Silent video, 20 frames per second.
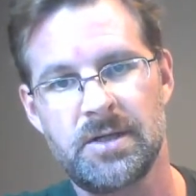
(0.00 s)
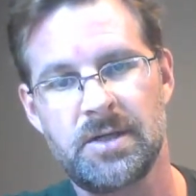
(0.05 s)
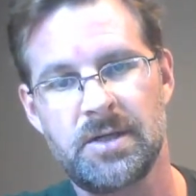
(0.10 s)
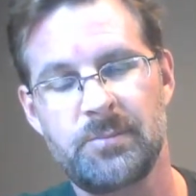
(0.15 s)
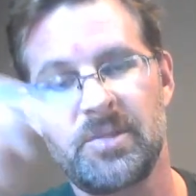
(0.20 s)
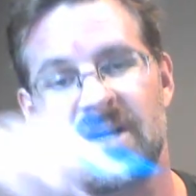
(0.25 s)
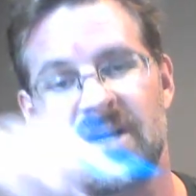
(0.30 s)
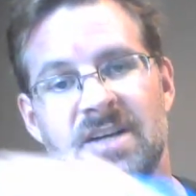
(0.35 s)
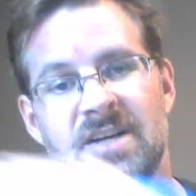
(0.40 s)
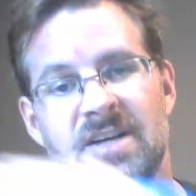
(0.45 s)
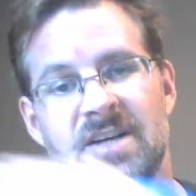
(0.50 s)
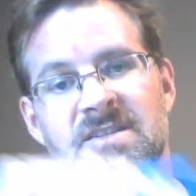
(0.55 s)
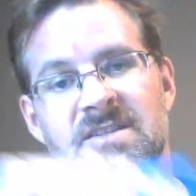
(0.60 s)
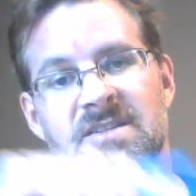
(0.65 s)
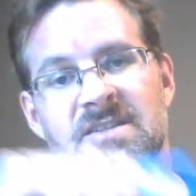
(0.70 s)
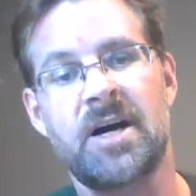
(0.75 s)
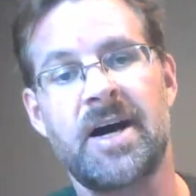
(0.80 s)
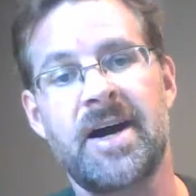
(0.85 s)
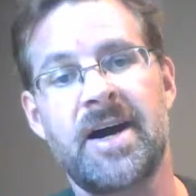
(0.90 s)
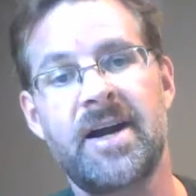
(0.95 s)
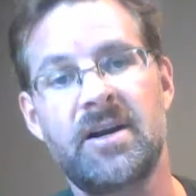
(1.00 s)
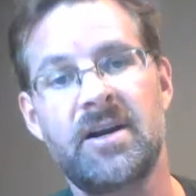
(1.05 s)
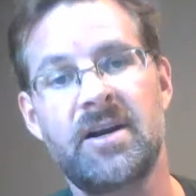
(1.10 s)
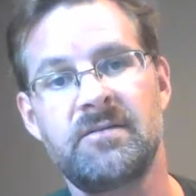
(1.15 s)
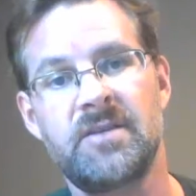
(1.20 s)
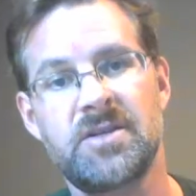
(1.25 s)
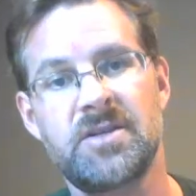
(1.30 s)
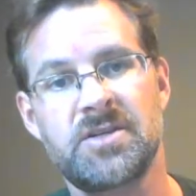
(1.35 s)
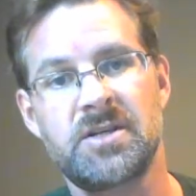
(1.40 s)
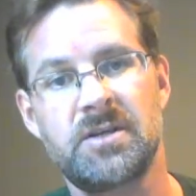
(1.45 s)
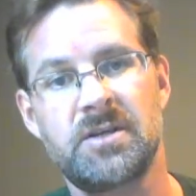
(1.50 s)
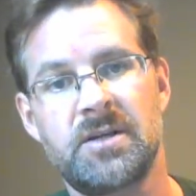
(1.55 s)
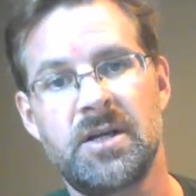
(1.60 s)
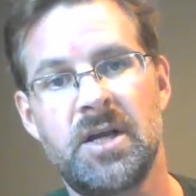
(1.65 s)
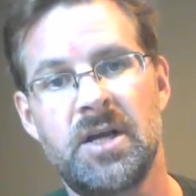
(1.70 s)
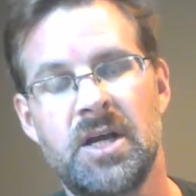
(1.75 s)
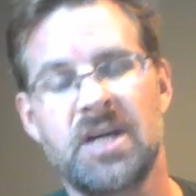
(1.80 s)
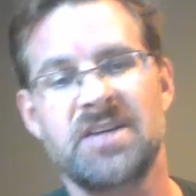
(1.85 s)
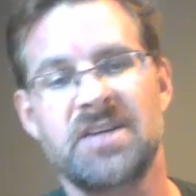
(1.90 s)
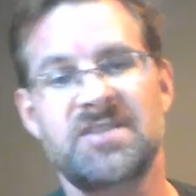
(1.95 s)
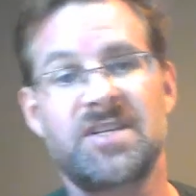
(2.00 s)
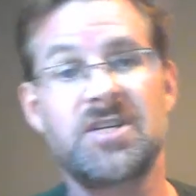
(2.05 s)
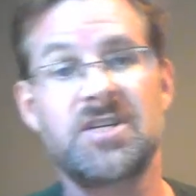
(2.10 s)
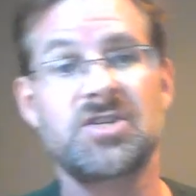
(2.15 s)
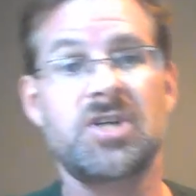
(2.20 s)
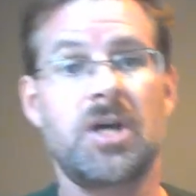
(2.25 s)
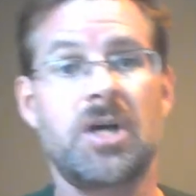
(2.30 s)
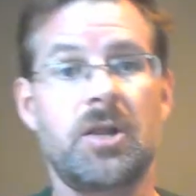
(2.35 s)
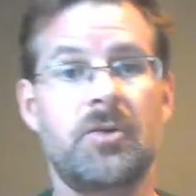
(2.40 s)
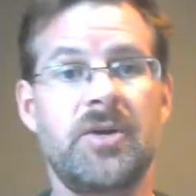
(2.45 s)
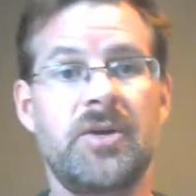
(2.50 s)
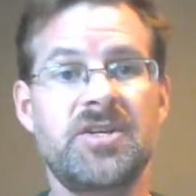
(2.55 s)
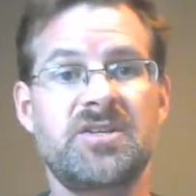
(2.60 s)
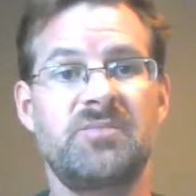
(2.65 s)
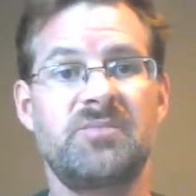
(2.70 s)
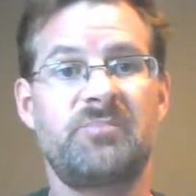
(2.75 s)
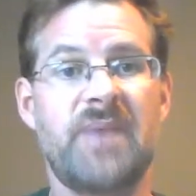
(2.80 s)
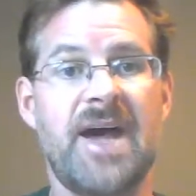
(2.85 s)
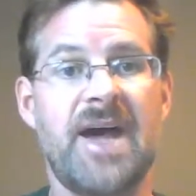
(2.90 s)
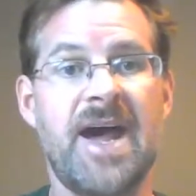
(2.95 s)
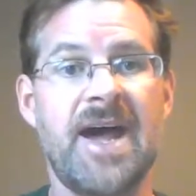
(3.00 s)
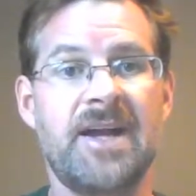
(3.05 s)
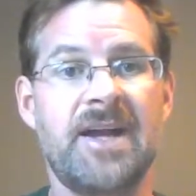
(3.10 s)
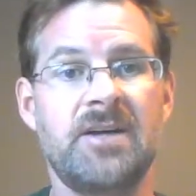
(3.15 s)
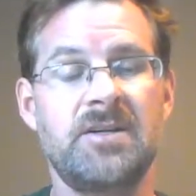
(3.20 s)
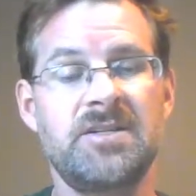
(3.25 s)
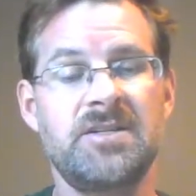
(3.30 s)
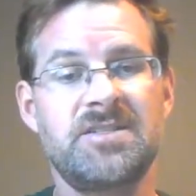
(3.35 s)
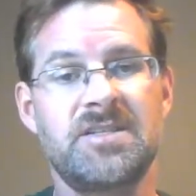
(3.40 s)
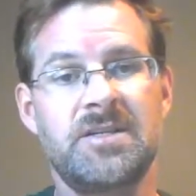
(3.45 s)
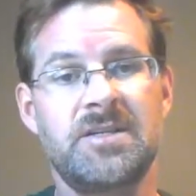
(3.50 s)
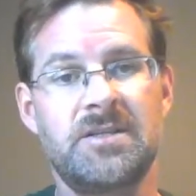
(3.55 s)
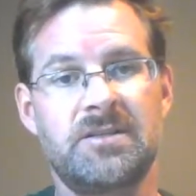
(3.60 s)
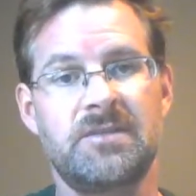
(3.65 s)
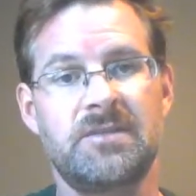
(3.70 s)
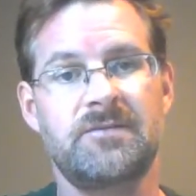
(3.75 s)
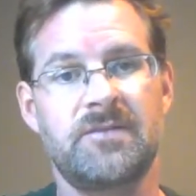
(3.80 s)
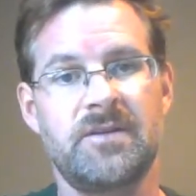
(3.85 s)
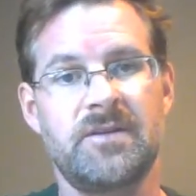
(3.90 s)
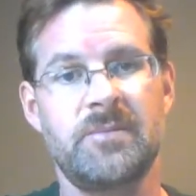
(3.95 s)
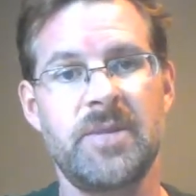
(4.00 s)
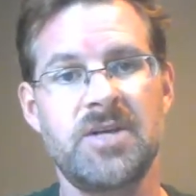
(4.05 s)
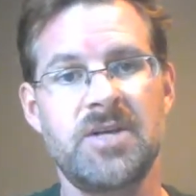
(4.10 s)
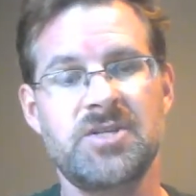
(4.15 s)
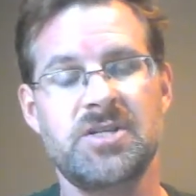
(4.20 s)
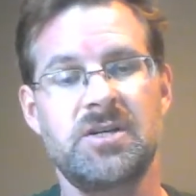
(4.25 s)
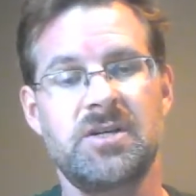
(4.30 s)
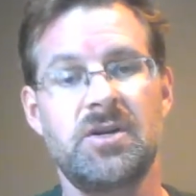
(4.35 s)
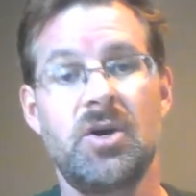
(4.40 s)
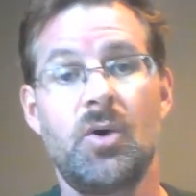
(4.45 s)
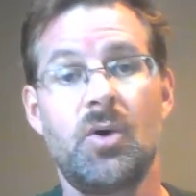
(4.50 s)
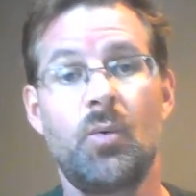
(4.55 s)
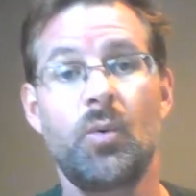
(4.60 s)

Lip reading: because it's in a higher division, because each coloration pattern is in a different dimension,